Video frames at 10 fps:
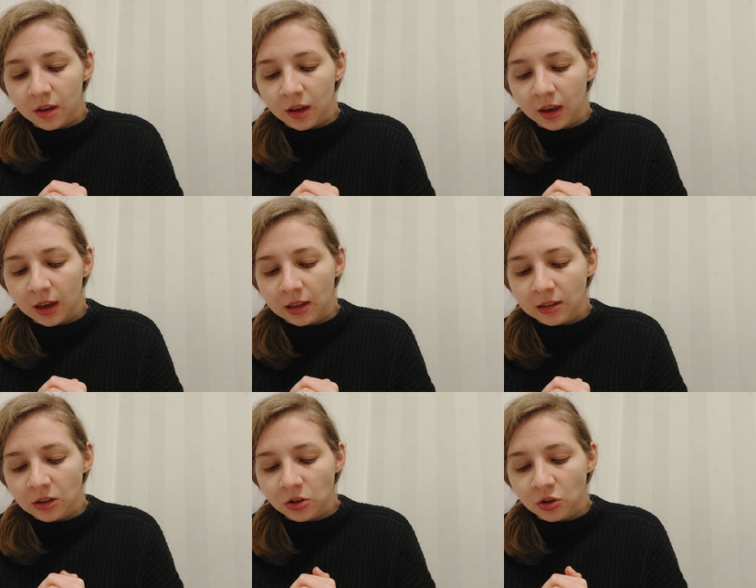
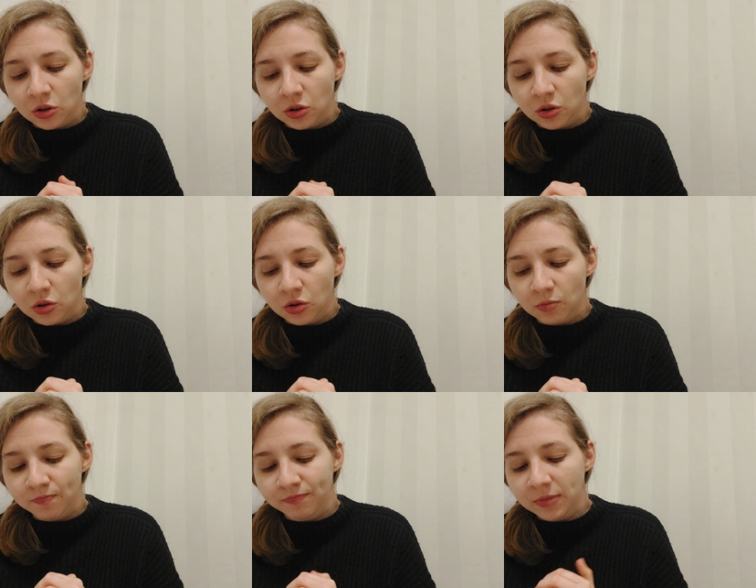And
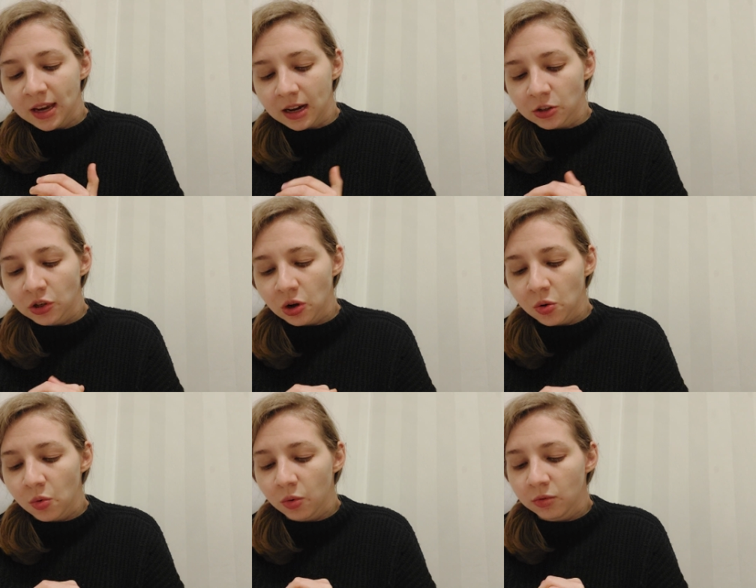yeah,
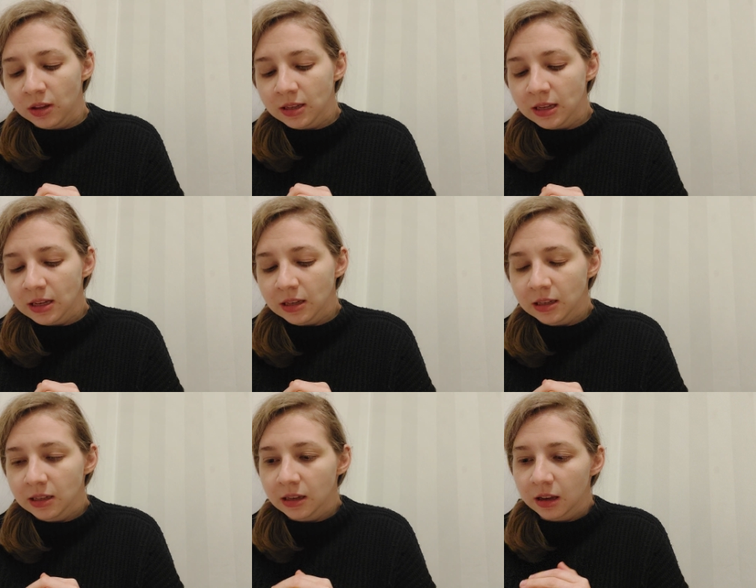so this
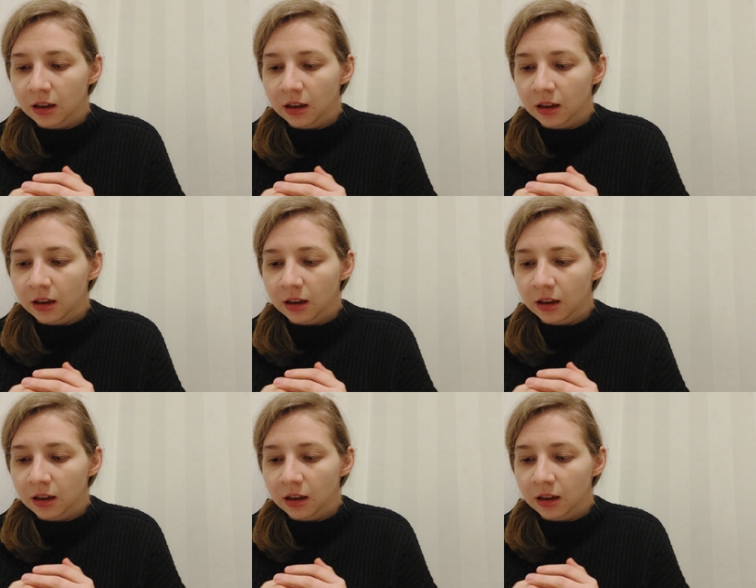is